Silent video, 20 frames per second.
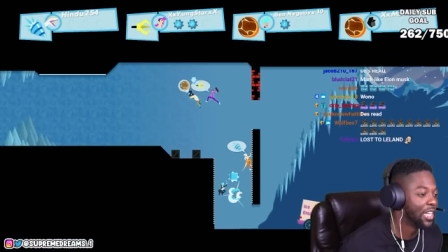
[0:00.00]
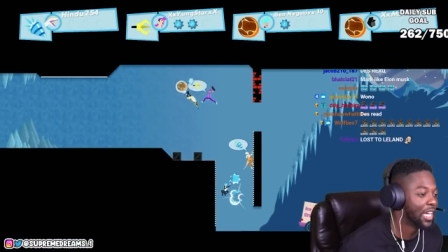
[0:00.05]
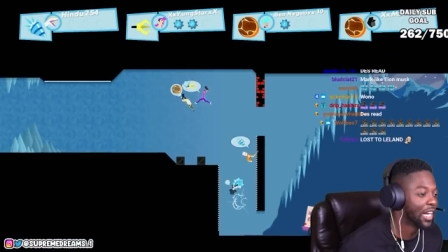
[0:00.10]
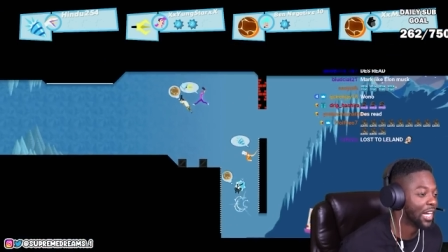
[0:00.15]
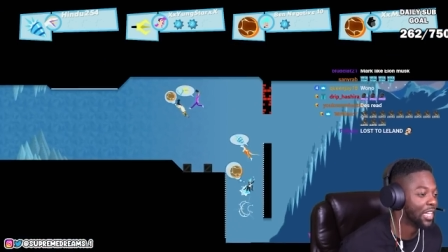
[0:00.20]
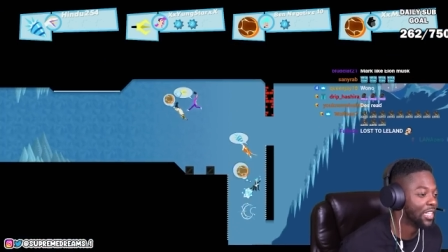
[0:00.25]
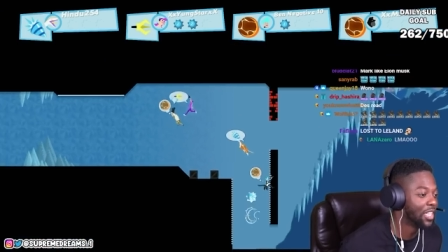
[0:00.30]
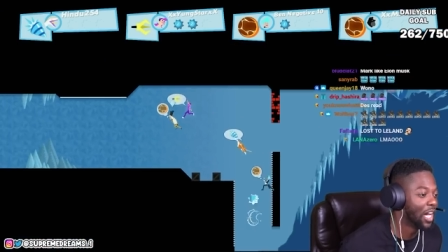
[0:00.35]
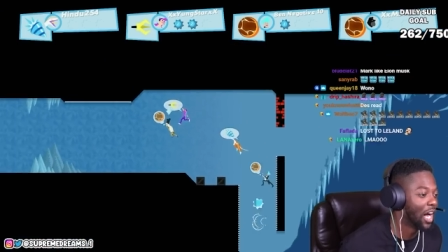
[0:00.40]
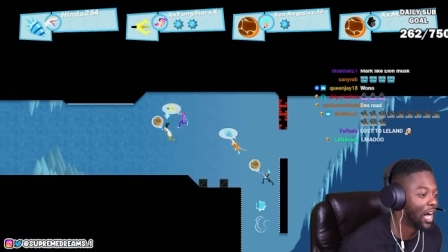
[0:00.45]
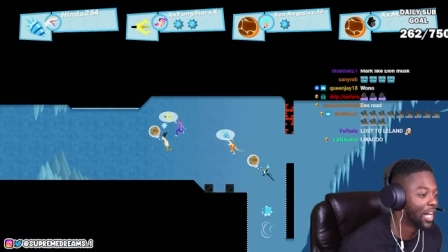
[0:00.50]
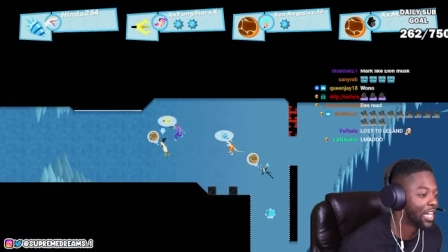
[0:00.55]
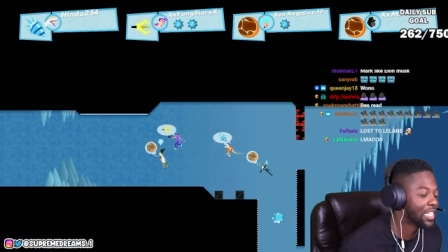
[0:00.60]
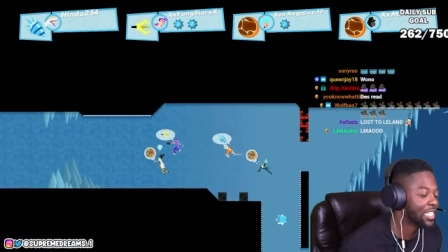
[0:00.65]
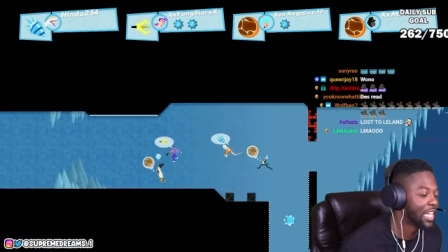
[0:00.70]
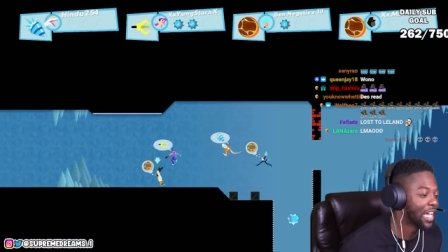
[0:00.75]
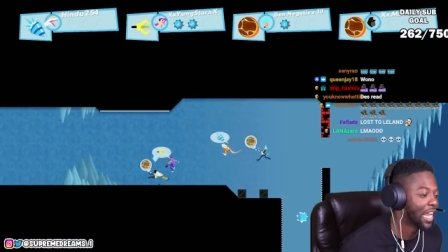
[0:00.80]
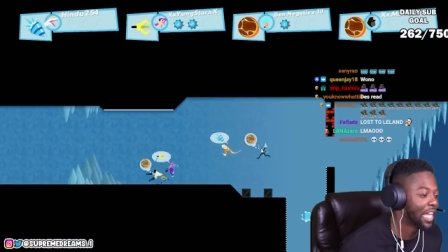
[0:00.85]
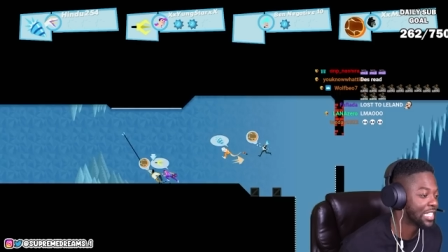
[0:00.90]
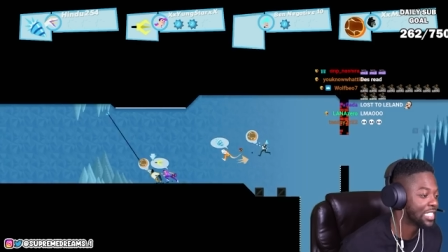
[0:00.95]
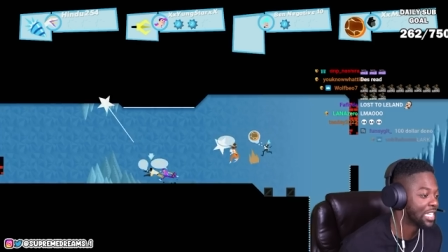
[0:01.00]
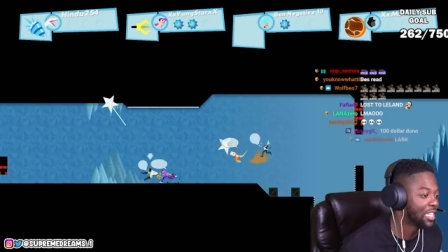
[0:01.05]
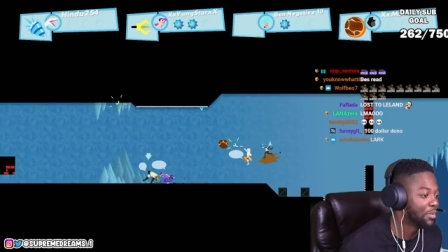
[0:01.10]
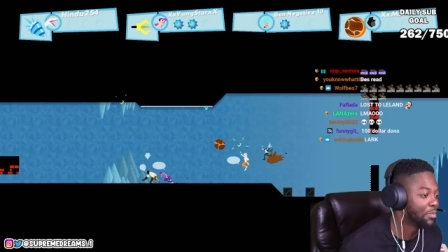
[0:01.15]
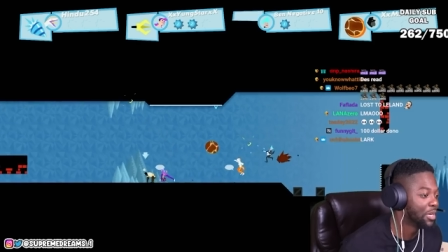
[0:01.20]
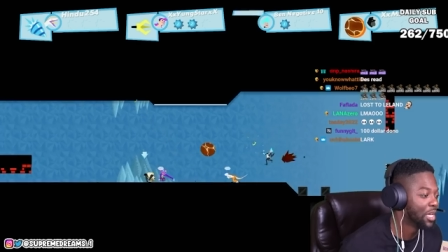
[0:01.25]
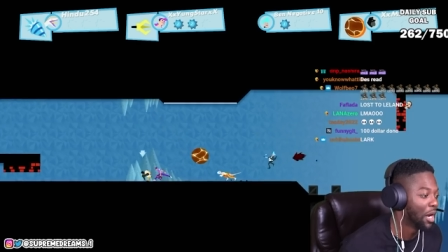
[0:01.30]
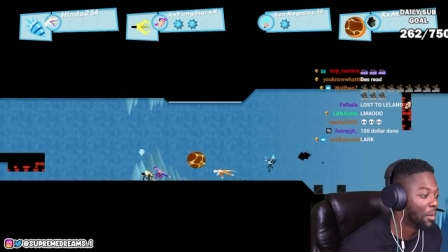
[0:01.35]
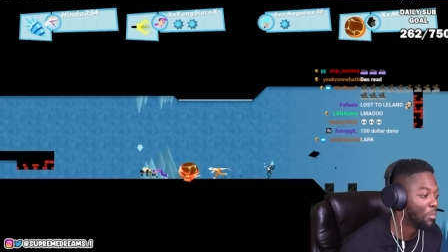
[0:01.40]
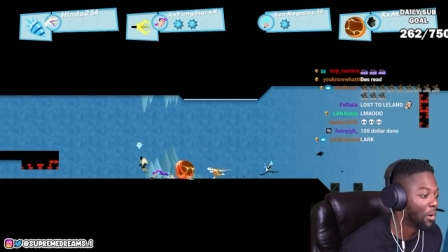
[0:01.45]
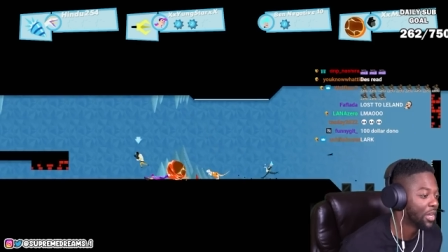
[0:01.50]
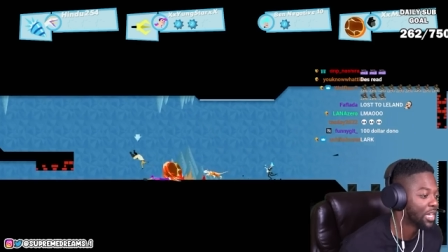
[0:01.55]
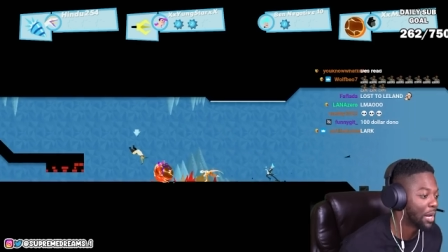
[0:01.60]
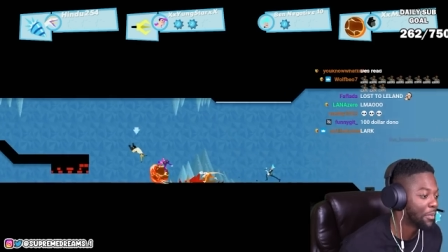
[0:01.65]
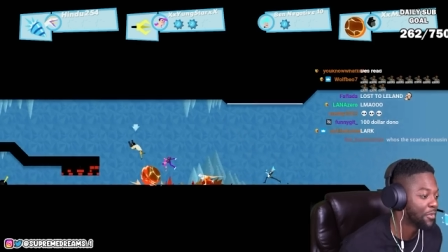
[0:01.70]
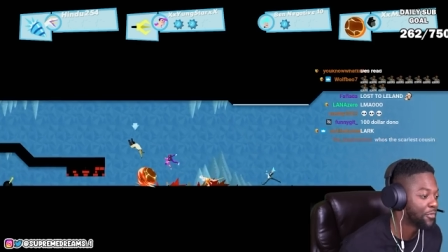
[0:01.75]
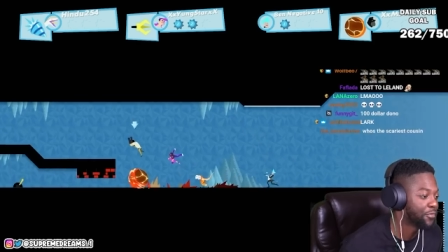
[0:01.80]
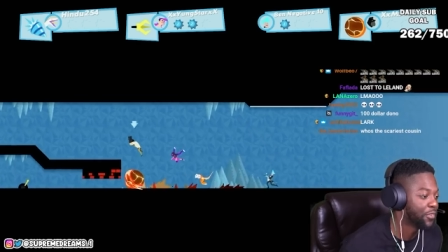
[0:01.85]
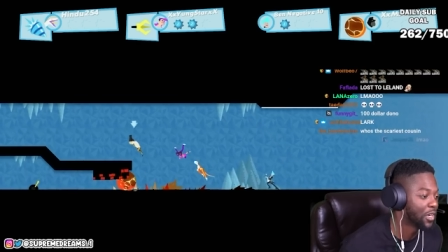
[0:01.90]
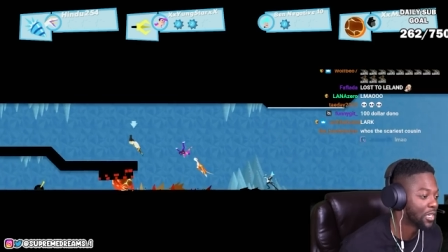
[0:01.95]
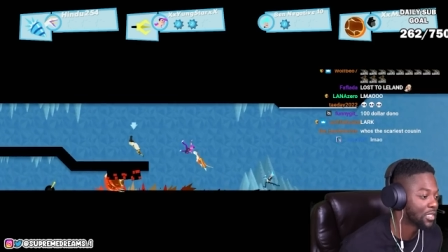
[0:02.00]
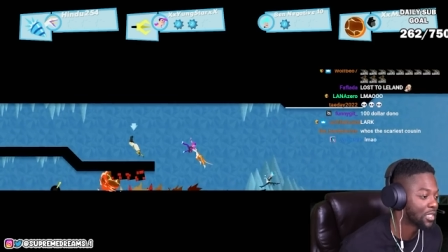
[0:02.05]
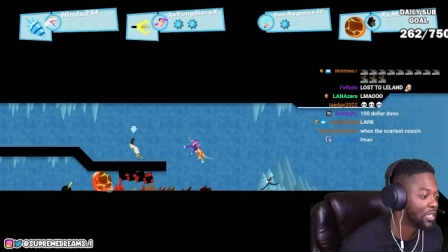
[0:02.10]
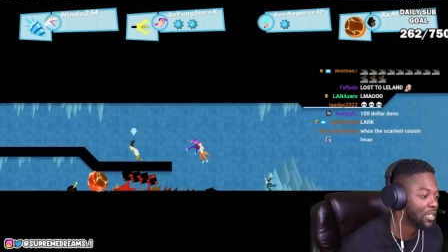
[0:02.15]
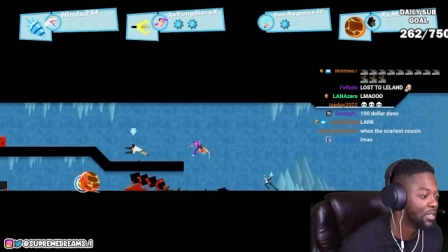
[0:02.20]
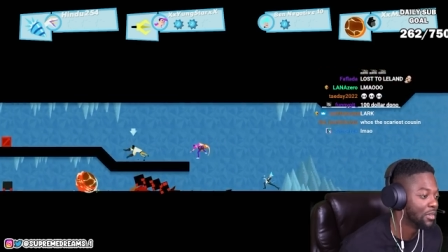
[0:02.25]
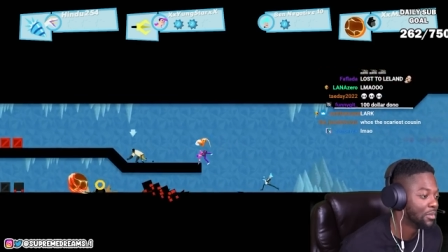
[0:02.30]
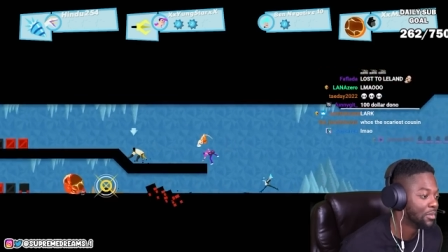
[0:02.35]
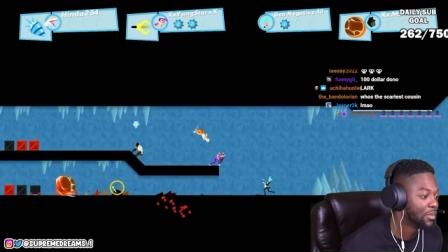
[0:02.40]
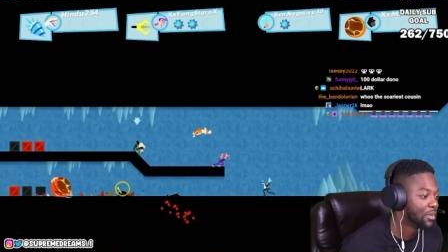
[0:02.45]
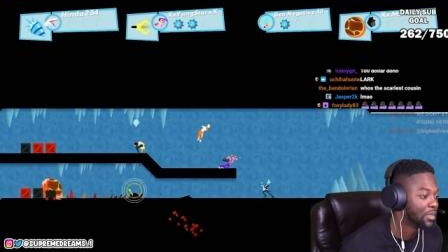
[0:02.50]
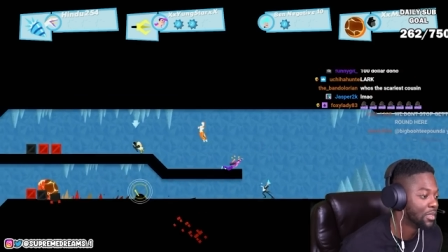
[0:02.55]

nigga. Nah, he dead ass in the video, bro. He got me fucked up.